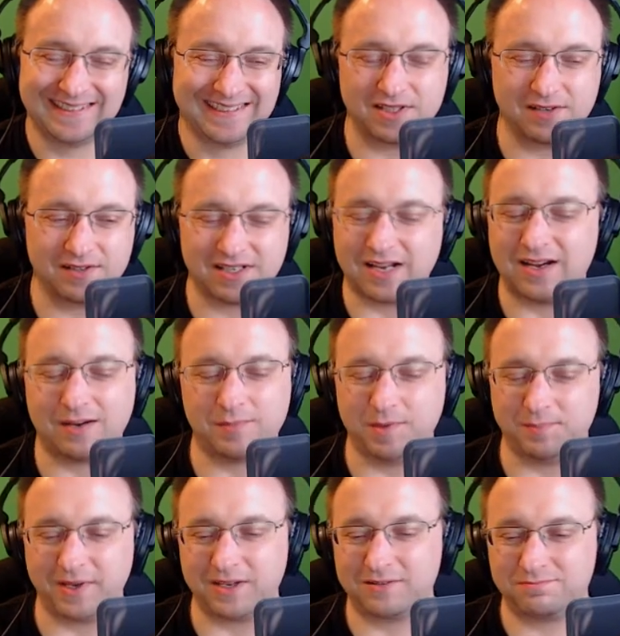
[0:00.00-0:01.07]
I'm a
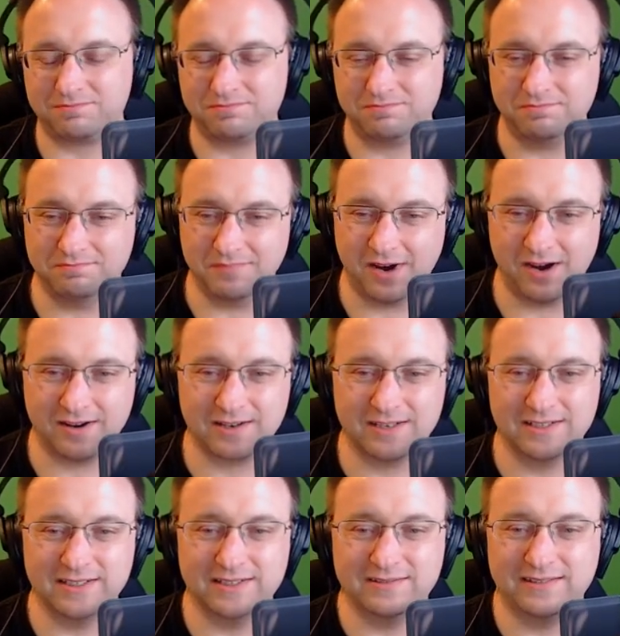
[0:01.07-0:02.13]
big manga
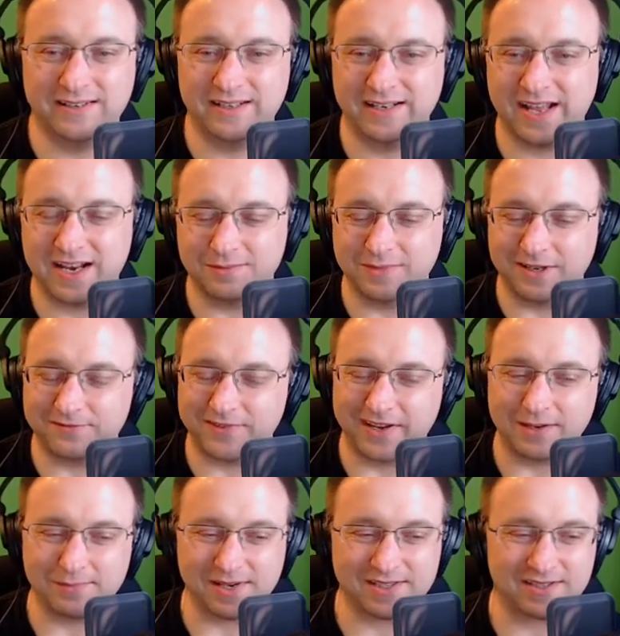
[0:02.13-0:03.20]
and, and anime fan
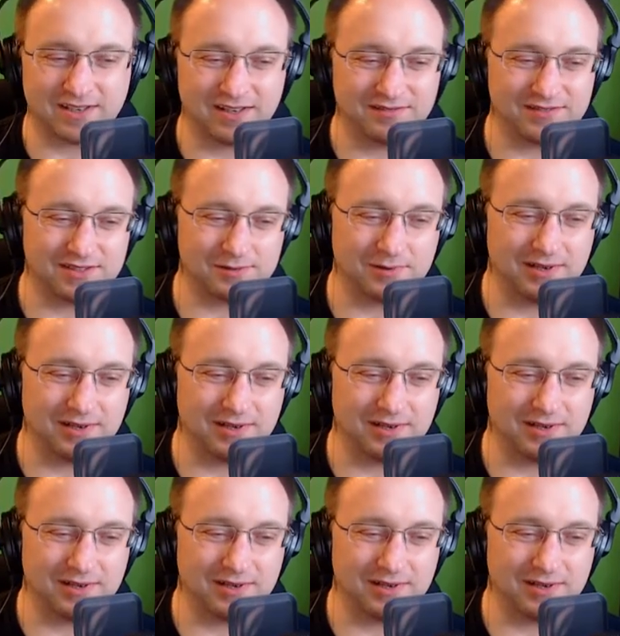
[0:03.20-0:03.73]
myself as well.